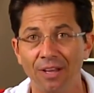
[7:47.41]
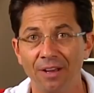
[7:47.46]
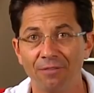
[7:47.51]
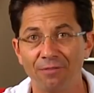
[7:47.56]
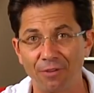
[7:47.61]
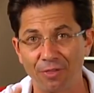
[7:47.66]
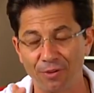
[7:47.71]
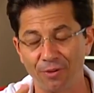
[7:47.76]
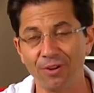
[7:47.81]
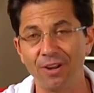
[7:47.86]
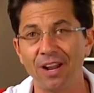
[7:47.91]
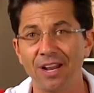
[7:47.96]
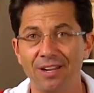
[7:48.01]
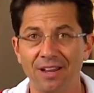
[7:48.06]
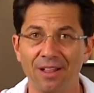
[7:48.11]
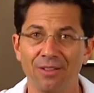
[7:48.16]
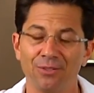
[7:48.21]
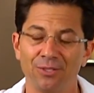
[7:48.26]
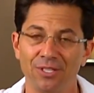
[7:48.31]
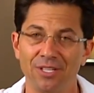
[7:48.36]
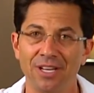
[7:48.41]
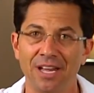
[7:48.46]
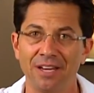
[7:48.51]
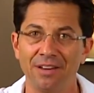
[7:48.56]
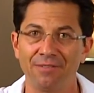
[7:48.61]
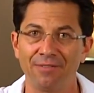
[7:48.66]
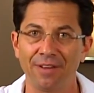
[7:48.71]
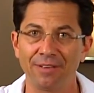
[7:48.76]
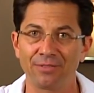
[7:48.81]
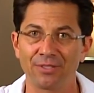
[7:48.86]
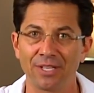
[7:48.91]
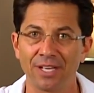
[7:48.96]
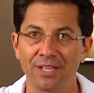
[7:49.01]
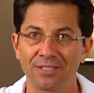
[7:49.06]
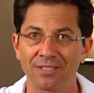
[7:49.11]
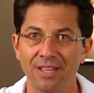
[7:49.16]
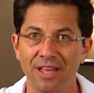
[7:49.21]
for $39.95.